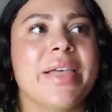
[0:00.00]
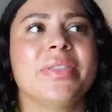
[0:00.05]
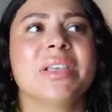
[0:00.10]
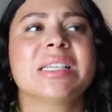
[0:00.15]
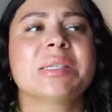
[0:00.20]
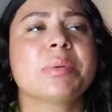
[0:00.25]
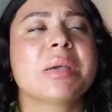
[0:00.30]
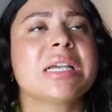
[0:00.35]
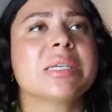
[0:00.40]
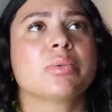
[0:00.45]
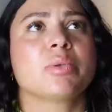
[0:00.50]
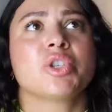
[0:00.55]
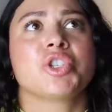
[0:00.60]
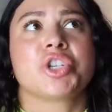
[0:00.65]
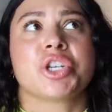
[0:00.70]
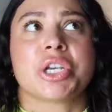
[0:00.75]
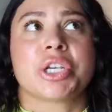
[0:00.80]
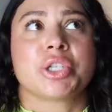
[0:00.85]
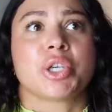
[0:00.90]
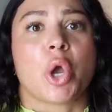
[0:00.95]
And this place was
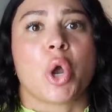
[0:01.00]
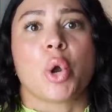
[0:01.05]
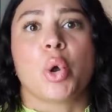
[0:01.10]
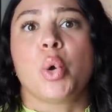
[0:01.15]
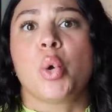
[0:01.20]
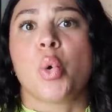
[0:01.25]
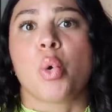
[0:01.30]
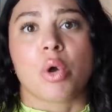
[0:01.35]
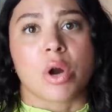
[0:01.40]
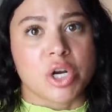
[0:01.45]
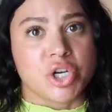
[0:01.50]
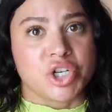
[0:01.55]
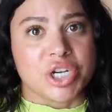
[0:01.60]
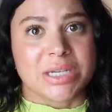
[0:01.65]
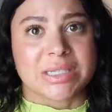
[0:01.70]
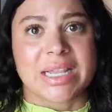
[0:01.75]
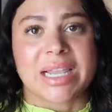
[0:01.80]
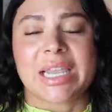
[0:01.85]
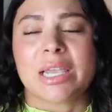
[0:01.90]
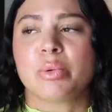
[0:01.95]
just
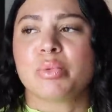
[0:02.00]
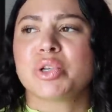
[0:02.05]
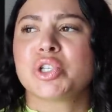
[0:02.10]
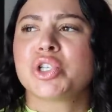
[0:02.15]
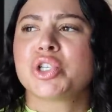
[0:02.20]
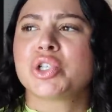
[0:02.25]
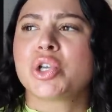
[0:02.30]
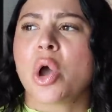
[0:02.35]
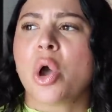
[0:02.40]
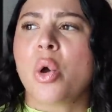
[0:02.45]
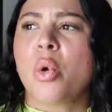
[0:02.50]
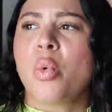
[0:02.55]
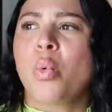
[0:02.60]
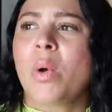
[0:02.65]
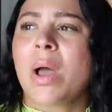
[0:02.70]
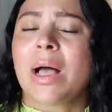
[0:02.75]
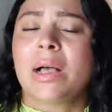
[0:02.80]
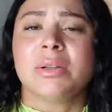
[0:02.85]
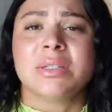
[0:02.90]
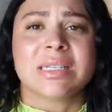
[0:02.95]
gorgeous. Like it was so
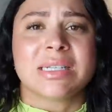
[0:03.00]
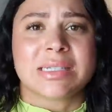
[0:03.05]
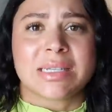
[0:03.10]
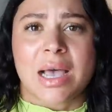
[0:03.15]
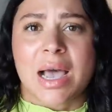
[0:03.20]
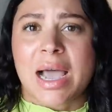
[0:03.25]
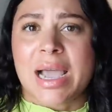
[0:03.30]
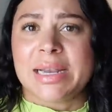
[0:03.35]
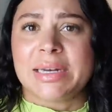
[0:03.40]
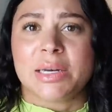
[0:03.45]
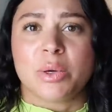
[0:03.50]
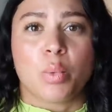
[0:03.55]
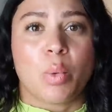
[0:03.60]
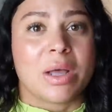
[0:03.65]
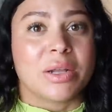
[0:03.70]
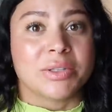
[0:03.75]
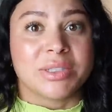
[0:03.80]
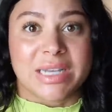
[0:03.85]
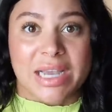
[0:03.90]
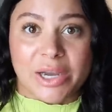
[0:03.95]
well designed and
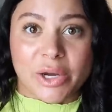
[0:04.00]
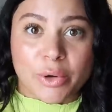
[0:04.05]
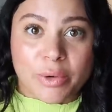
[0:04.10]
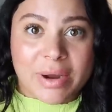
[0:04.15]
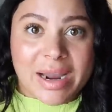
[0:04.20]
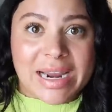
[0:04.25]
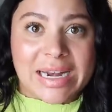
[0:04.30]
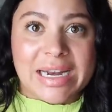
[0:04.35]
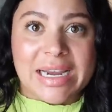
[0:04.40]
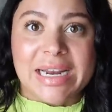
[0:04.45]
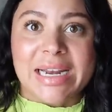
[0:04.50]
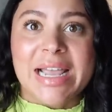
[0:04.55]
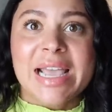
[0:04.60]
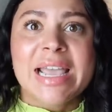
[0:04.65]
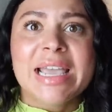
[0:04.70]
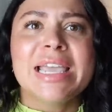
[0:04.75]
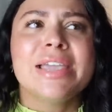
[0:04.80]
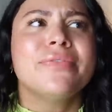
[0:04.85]
well decorated.